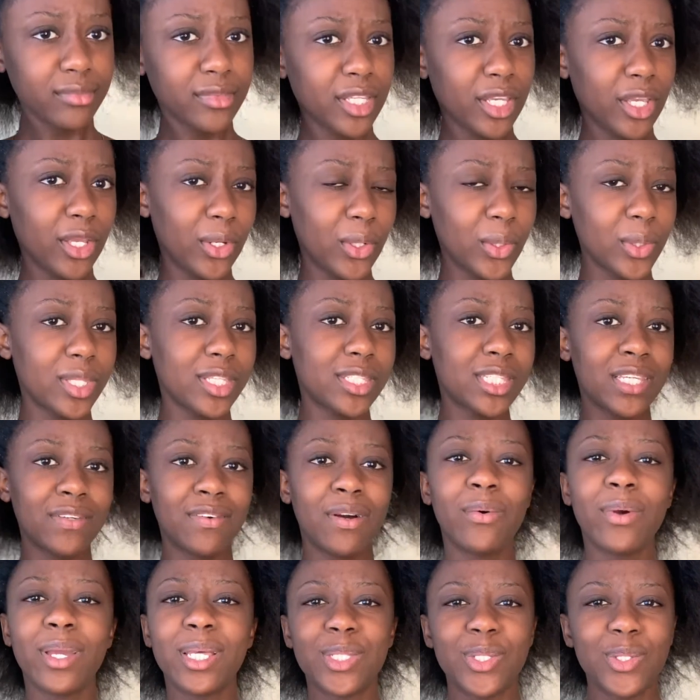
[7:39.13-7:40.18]
you know, this
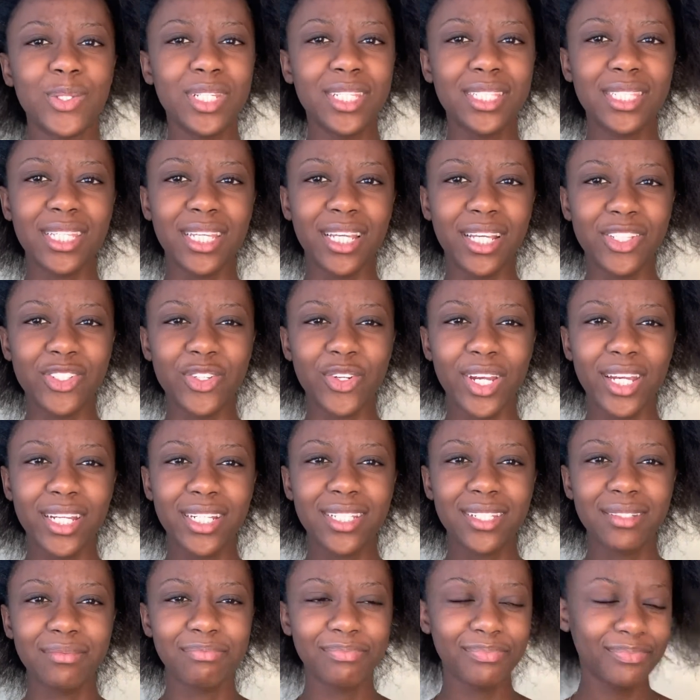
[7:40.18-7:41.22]
giveaway is unisex, right?
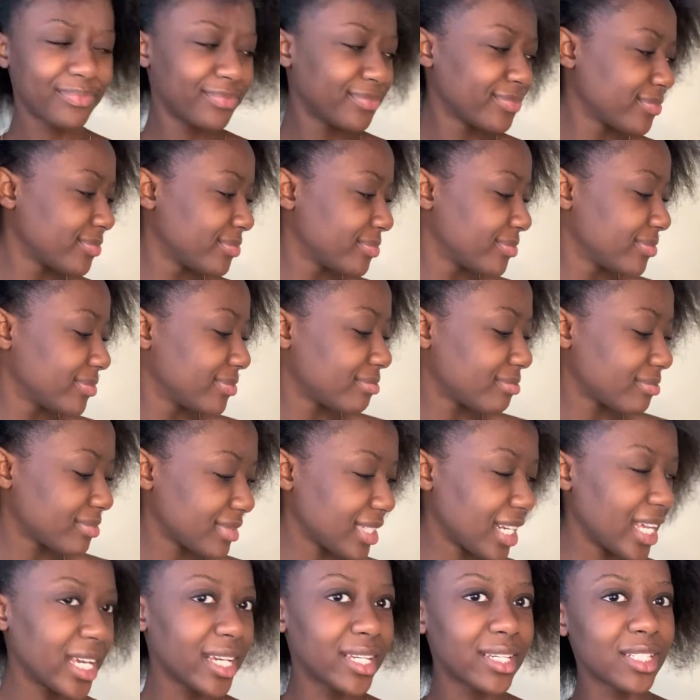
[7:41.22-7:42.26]

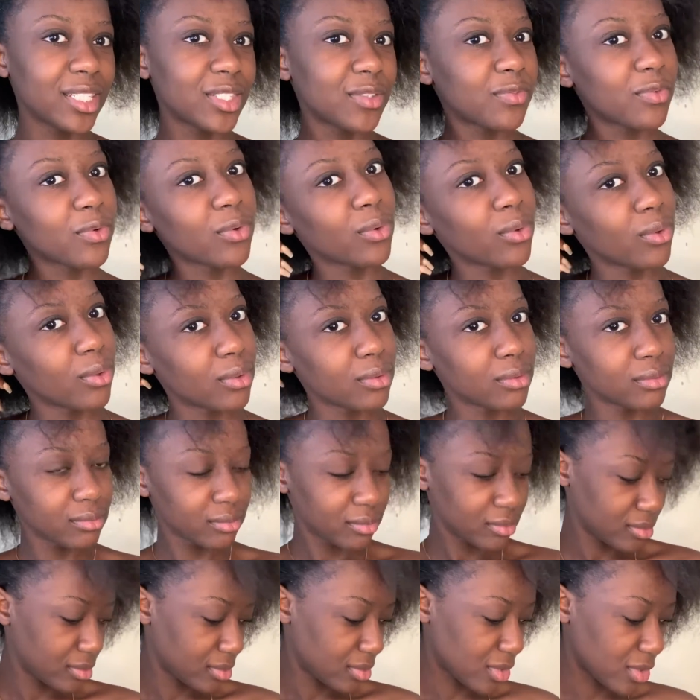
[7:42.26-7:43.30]
Like, it's for
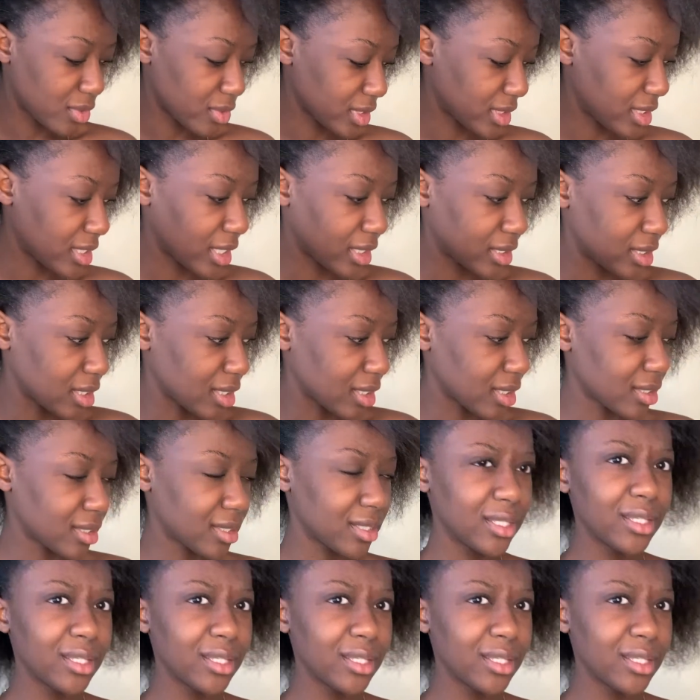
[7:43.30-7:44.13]
all sexes.